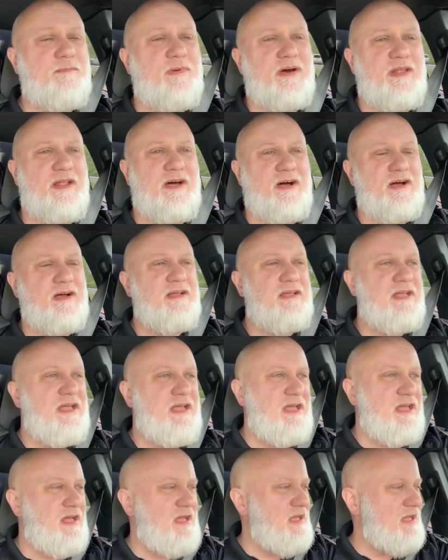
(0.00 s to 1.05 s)
But
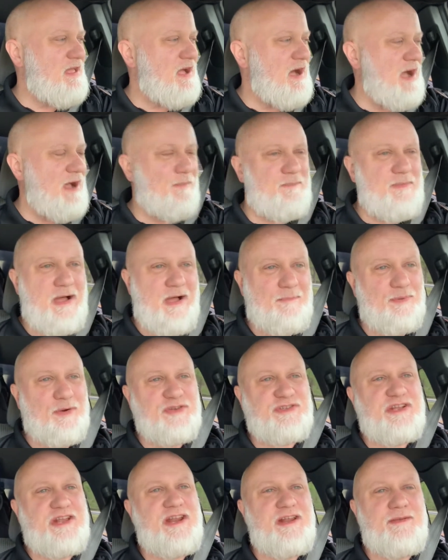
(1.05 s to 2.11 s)
I
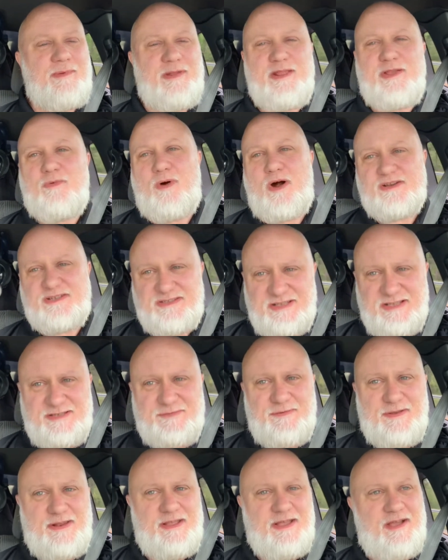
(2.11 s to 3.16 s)
appreciate anybody who watches these
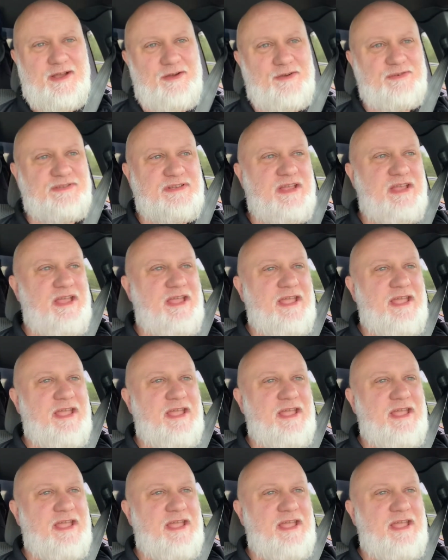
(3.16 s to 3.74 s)
videos.